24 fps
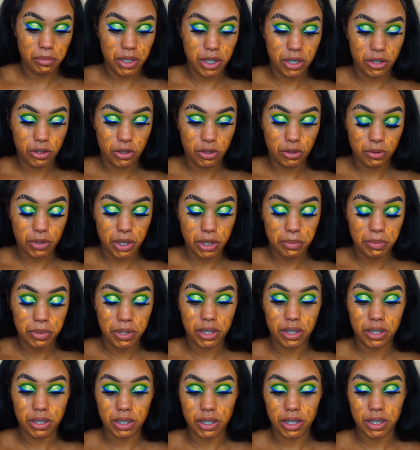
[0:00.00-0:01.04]
I'm like scraping
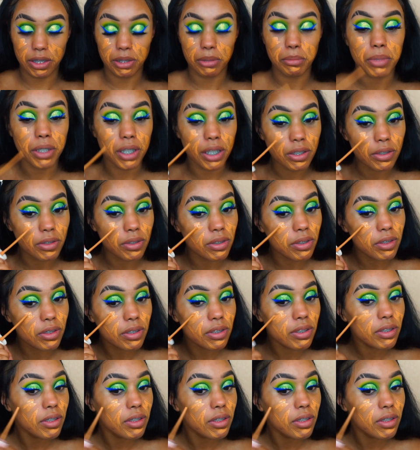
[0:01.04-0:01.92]
this out of the bottle.